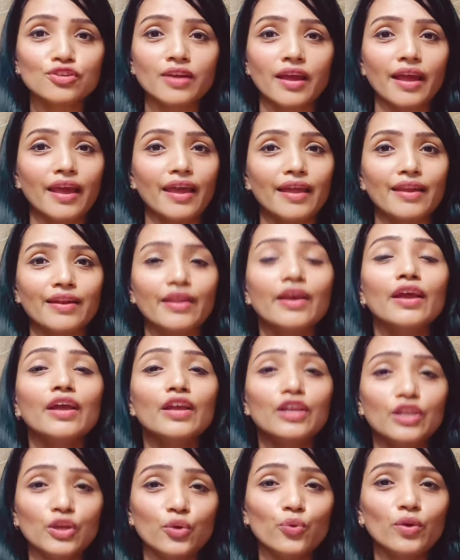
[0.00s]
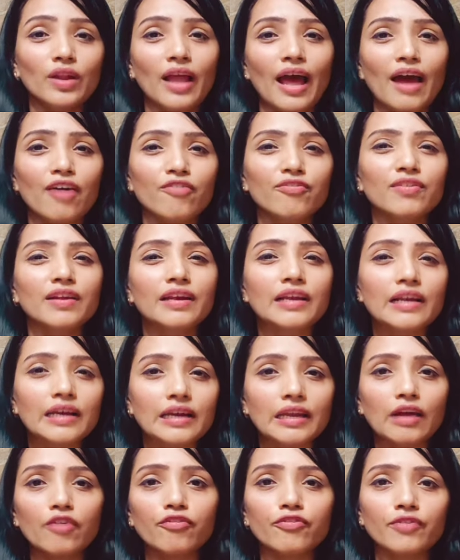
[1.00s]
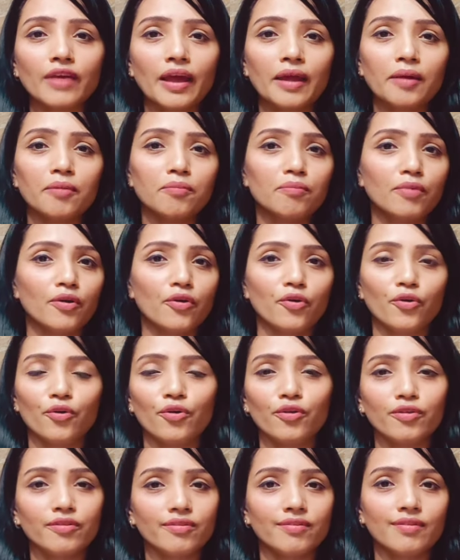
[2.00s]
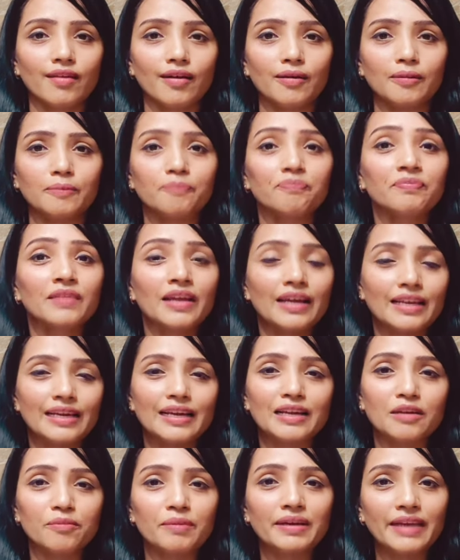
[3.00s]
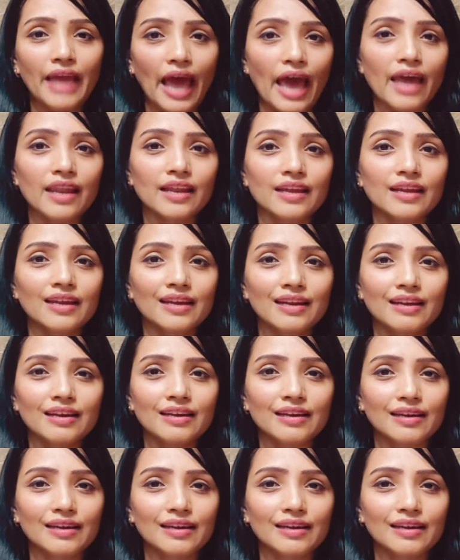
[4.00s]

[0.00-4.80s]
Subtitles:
and you will have little tough time because little bit arrogant,